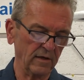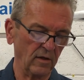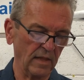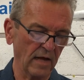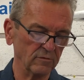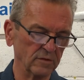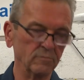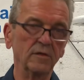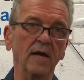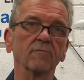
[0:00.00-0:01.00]
allow
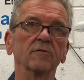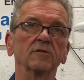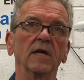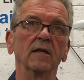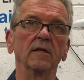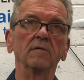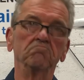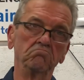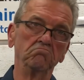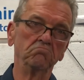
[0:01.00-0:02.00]
some time for settling,
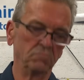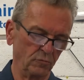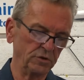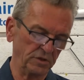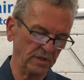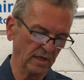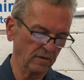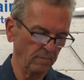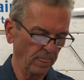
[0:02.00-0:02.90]
which he did.